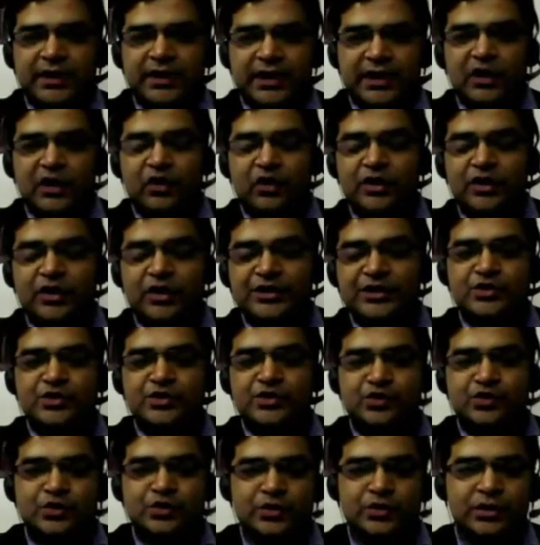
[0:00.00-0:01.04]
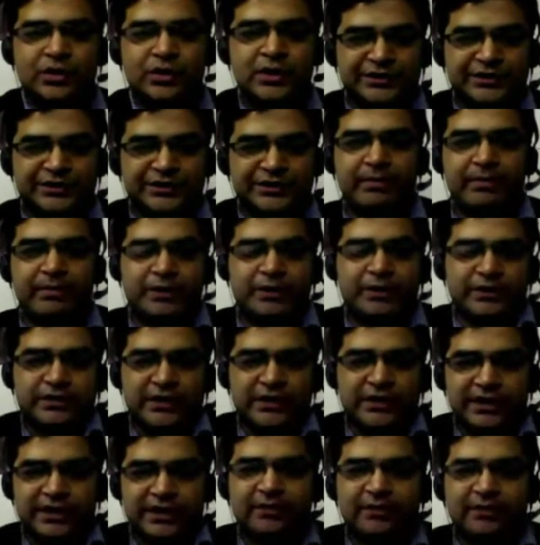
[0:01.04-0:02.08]
Again, lawyers should just prod
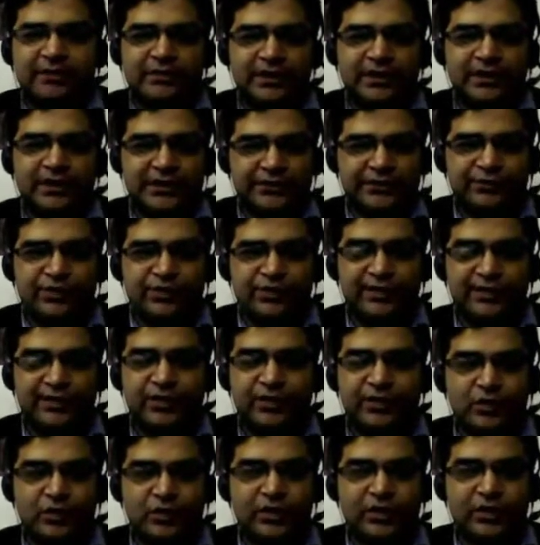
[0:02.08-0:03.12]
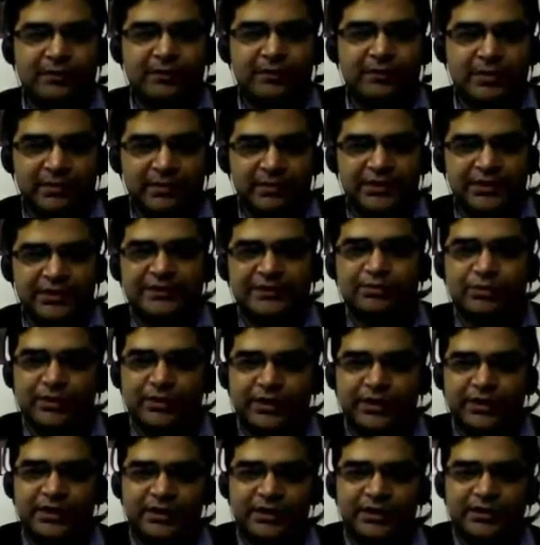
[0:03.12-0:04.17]
people, tell them that if you have your own IP, please
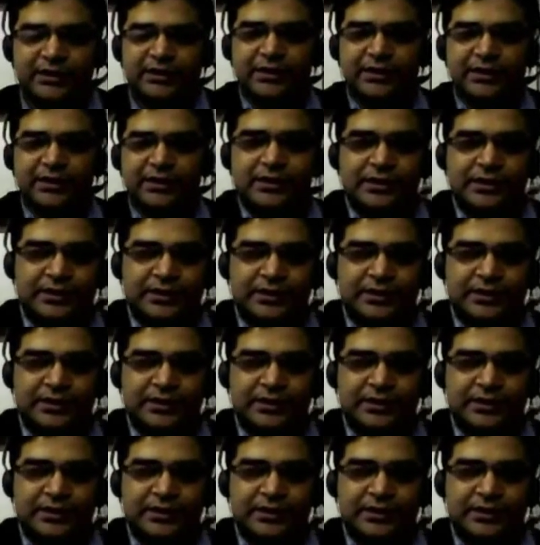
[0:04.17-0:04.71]
protect it.